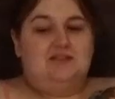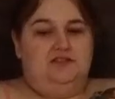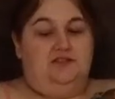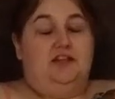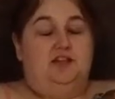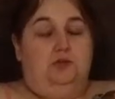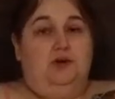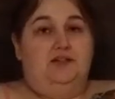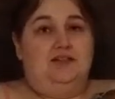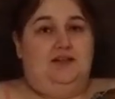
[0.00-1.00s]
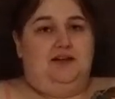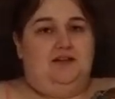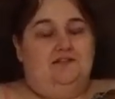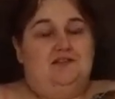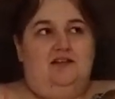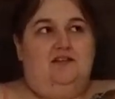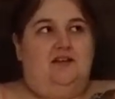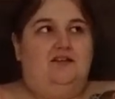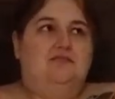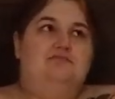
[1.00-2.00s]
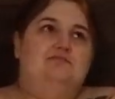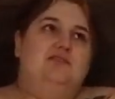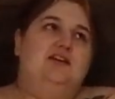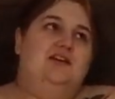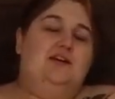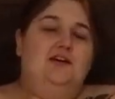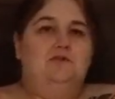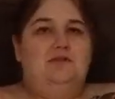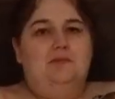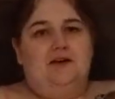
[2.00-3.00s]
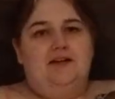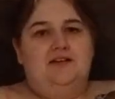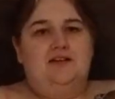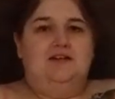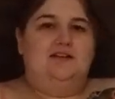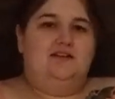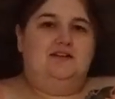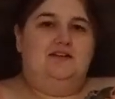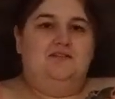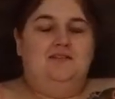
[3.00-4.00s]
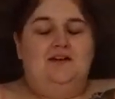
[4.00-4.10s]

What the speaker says: because he was like, do you want it? And I was kind of like, yeah, I wouldn't mind it, you know.